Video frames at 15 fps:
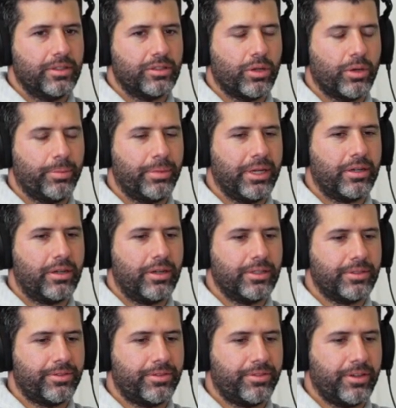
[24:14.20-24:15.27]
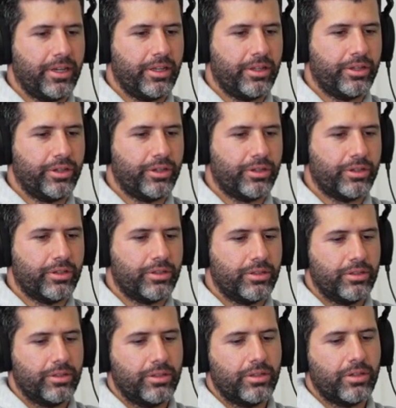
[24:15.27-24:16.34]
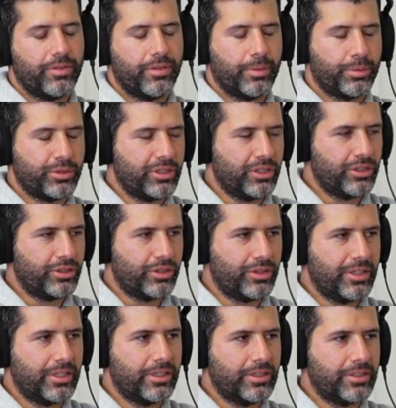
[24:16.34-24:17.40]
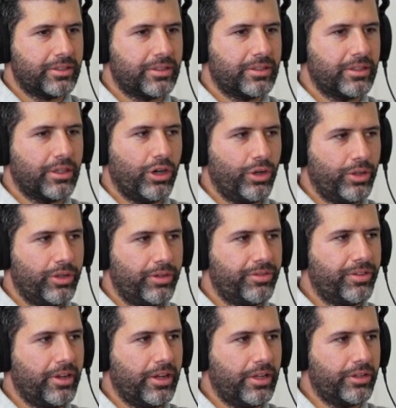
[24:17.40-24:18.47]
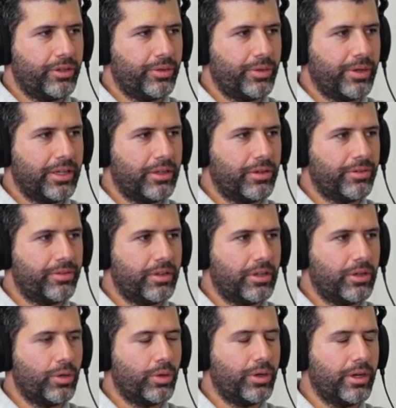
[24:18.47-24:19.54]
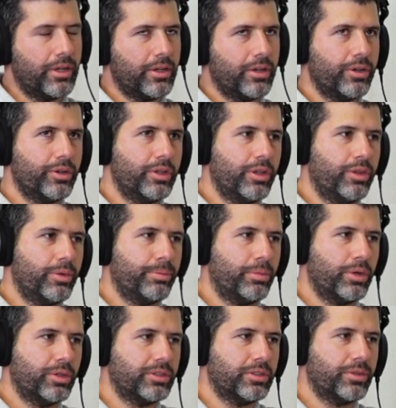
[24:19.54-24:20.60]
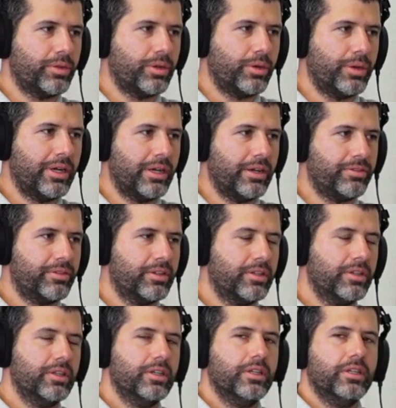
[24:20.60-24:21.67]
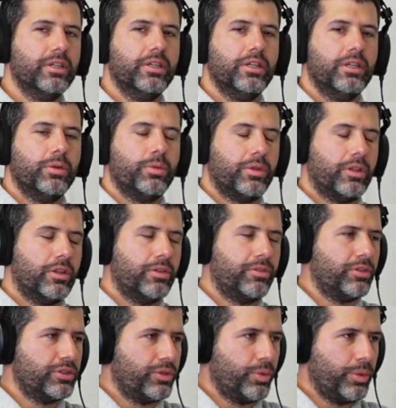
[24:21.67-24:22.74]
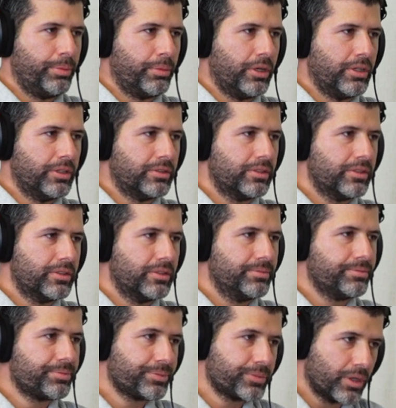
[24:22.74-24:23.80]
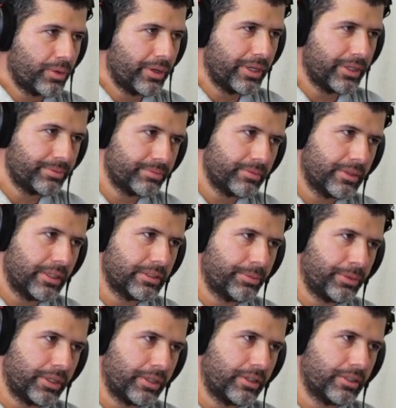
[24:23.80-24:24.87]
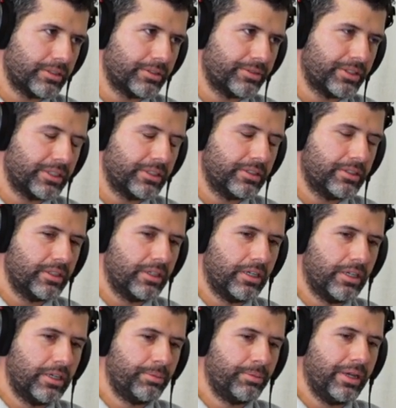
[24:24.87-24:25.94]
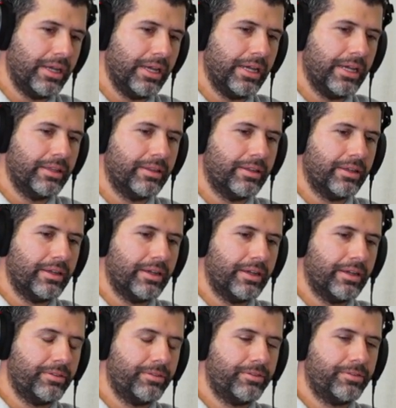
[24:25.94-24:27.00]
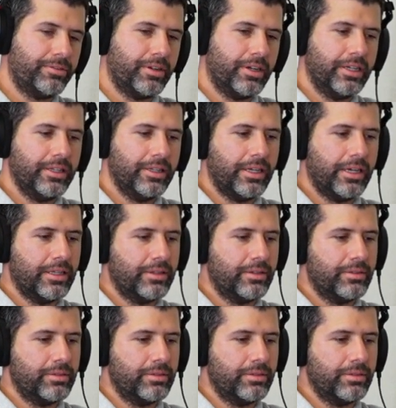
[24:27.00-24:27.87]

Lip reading: So a big cause of failure of the procedure is early failure, right? Early thrombosis of the graft within the first 3 months, right? That's a big cause of it. And I find that